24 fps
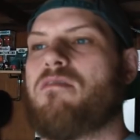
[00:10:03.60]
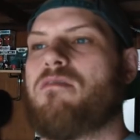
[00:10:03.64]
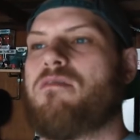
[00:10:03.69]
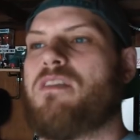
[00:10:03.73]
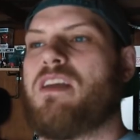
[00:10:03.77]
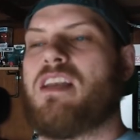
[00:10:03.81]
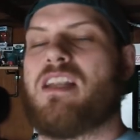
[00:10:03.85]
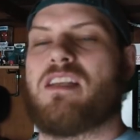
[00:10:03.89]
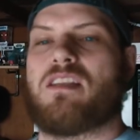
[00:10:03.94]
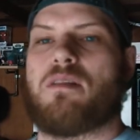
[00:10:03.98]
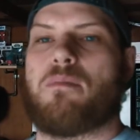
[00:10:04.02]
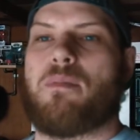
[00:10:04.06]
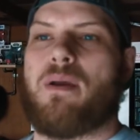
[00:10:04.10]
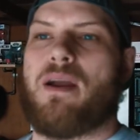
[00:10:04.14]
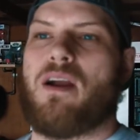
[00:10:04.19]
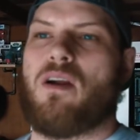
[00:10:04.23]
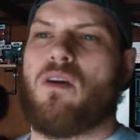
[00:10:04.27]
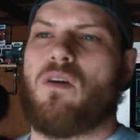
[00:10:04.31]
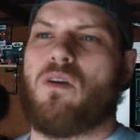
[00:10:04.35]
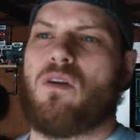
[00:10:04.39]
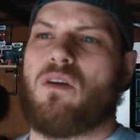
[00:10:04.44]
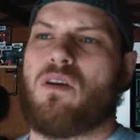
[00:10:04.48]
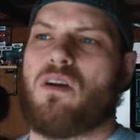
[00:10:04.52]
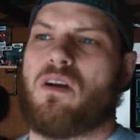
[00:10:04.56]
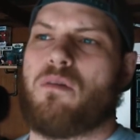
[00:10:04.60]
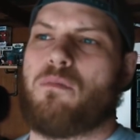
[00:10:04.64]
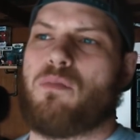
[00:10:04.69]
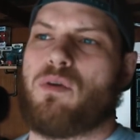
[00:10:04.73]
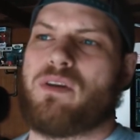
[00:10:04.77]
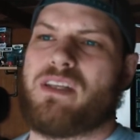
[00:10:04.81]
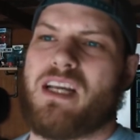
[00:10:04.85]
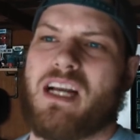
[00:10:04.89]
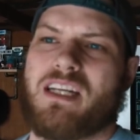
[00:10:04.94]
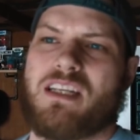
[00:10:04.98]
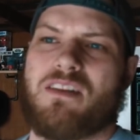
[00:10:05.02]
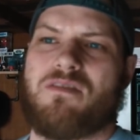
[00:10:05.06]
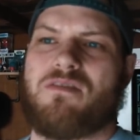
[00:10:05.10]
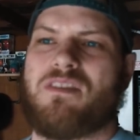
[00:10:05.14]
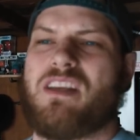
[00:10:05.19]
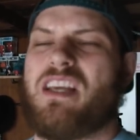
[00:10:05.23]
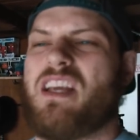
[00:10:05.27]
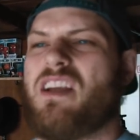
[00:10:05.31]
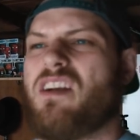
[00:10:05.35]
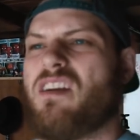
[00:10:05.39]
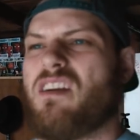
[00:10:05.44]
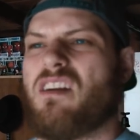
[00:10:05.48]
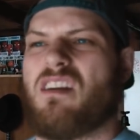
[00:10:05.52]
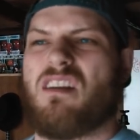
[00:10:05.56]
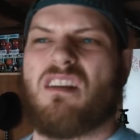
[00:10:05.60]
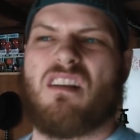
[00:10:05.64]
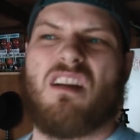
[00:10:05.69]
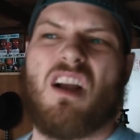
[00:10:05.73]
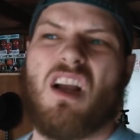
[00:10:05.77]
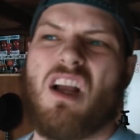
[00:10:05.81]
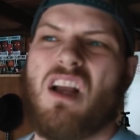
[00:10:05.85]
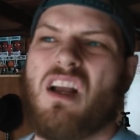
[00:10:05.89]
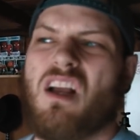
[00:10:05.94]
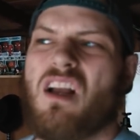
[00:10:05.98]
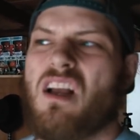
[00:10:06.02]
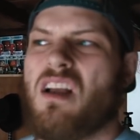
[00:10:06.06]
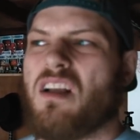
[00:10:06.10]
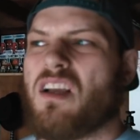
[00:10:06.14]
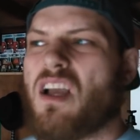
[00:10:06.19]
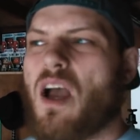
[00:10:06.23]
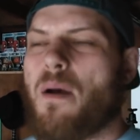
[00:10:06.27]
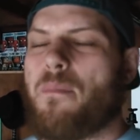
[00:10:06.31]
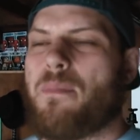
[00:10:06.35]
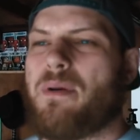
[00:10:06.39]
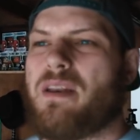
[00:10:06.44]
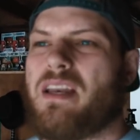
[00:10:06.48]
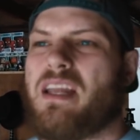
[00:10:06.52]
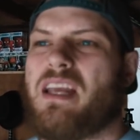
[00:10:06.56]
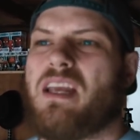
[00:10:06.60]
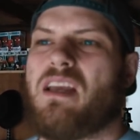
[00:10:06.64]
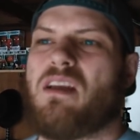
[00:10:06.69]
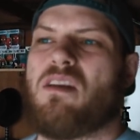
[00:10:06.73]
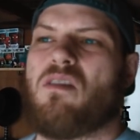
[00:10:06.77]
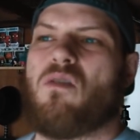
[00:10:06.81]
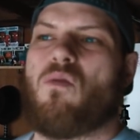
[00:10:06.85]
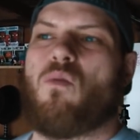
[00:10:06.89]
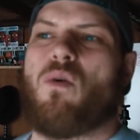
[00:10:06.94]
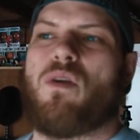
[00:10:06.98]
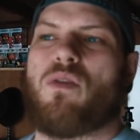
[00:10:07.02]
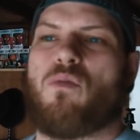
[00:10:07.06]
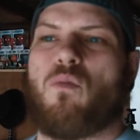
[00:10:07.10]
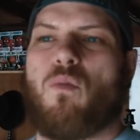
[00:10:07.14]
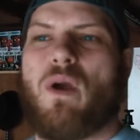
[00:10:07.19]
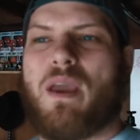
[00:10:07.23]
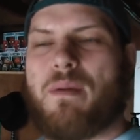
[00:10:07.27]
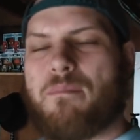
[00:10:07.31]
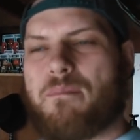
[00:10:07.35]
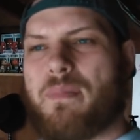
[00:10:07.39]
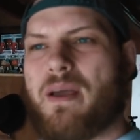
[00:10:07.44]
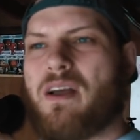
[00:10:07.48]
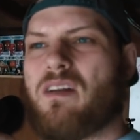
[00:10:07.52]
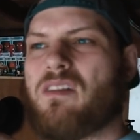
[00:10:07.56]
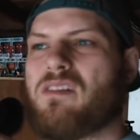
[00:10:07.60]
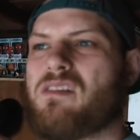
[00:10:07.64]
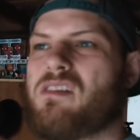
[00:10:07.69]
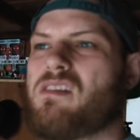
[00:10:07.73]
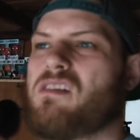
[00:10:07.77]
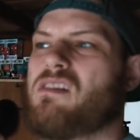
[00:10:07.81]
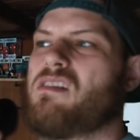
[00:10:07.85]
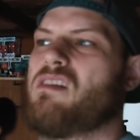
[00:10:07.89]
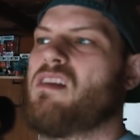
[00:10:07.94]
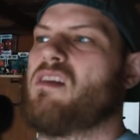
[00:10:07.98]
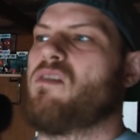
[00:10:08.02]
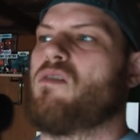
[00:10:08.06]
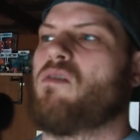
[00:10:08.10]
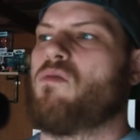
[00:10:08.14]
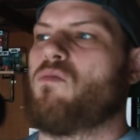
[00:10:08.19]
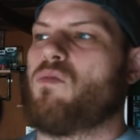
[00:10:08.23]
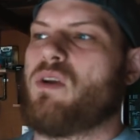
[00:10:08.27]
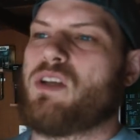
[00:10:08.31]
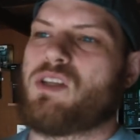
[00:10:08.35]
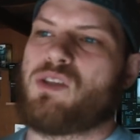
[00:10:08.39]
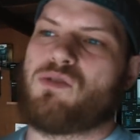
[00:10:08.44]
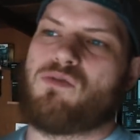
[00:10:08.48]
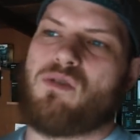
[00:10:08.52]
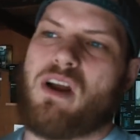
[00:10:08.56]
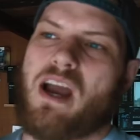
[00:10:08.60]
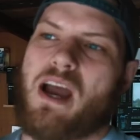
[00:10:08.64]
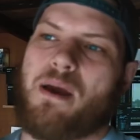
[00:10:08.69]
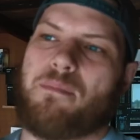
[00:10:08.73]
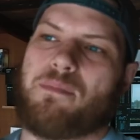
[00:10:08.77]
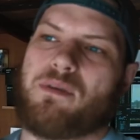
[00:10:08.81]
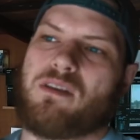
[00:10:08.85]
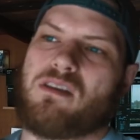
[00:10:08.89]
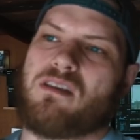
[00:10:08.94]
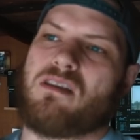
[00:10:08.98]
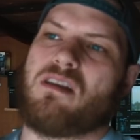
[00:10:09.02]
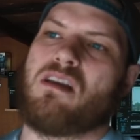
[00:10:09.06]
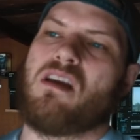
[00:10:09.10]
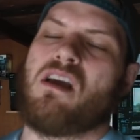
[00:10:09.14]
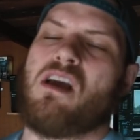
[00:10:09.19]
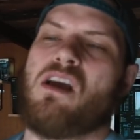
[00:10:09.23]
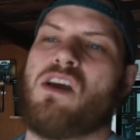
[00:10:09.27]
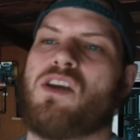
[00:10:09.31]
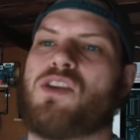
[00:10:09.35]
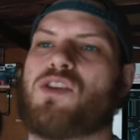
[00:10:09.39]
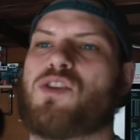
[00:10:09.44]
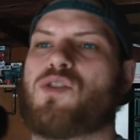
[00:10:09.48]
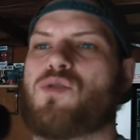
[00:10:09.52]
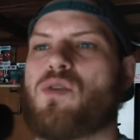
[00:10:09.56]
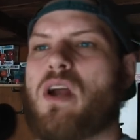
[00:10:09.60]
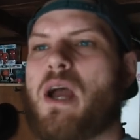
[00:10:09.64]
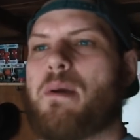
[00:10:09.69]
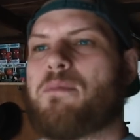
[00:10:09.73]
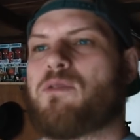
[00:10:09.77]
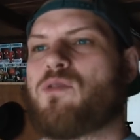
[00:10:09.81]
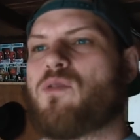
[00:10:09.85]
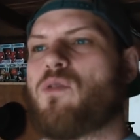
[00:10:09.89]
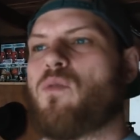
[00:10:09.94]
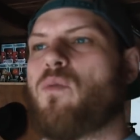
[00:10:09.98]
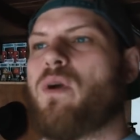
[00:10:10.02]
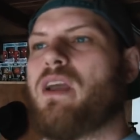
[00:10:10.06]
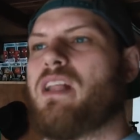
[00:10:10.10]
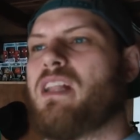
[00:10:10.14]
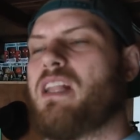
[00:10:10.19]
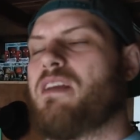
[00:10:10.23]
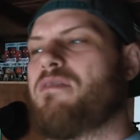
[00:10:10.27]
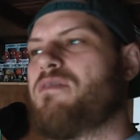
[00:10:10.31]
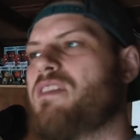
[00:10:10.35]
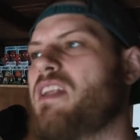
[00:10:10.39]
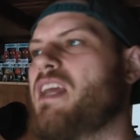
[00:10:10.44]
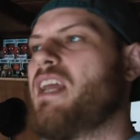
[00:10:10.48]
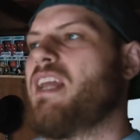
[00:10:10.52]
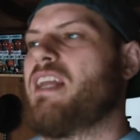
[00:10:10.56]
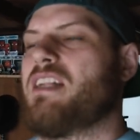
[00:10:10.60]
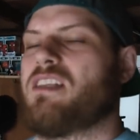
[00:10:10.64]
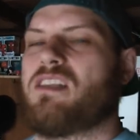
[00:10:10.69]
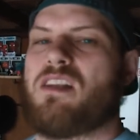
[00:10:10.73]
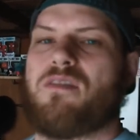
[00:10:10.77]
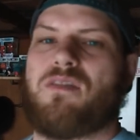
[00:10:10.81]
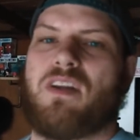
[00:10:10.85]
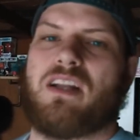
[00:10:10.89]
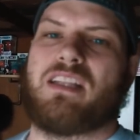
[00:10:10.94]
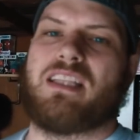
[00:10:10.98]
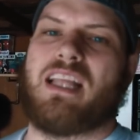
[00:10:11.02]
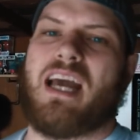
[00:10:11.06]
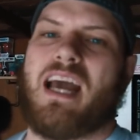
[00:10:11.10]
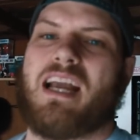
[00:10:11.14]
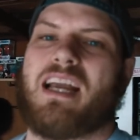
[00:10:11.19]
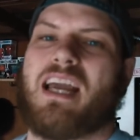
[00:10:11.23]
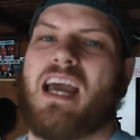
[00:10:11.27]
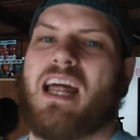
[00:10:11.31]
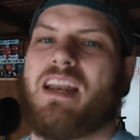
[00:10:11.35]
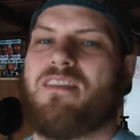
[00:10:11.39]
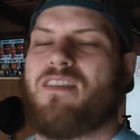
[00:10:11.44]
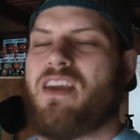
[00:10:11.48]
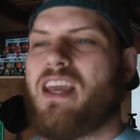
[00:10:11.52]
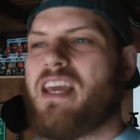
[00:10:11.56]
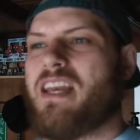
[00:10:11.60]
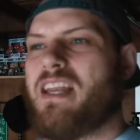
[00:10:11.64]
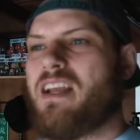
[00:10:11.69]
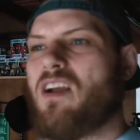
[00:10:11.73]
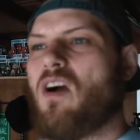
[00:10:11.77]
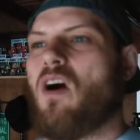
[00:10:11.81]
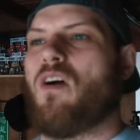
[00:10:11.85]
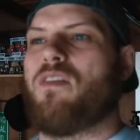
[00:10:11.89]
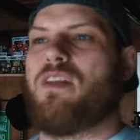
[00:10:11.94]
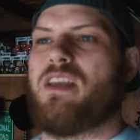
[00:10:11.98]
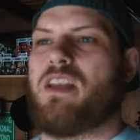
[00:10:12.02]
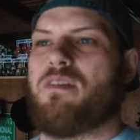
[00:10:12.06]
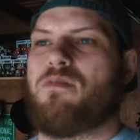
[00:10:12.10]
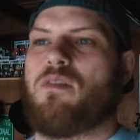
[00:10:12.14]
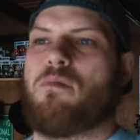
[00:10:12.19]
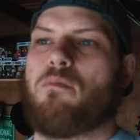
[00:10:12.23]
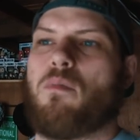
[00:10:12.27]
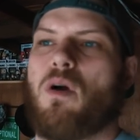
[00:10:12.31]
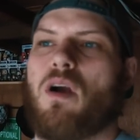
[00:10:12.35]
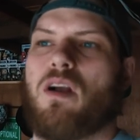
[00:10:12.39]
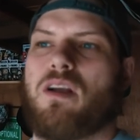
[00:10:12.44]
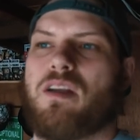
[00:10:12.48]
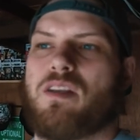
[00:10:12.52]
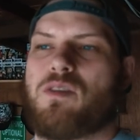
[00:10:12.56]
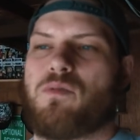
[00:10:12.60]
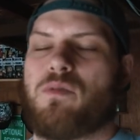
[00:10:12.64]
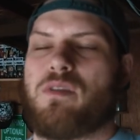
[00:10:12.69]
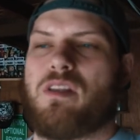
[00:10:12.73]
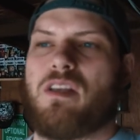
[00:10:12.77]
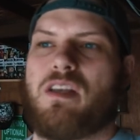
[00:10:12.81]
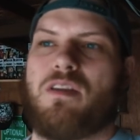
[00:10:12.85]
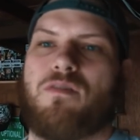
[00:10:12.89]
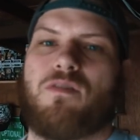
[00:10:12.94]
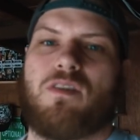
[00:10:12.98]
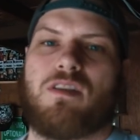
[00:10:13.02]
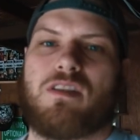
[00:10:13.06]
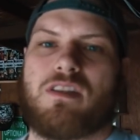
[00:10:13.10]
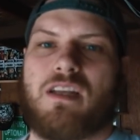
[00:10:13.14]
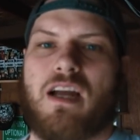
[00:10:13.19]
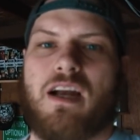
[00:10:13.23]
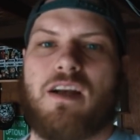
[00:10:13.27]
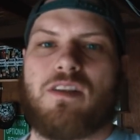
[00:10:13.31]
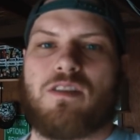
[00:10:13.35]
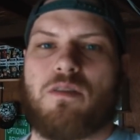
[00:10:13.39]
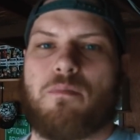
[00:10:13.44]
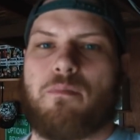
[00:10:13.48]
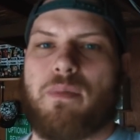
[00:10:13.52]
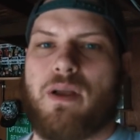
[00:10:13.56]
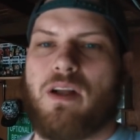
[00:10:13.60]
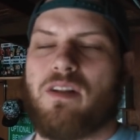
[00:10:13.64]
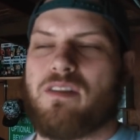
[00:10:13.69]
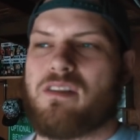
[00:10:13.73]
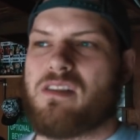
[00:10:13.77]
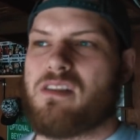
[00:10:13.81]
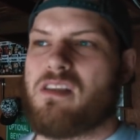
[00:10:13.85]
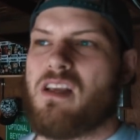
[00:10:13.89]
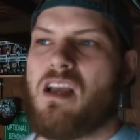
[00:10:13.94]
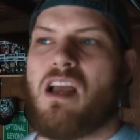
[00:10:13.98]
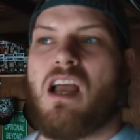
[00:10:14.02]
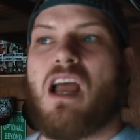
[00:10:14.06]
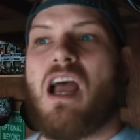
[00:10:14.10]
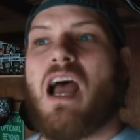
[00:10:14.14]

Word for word: fitness apparel or protective gear company with weight belts, wrist wraps, straps for weightlifting and stuff like that, kind of hitting all the different markets with the different styles of belts.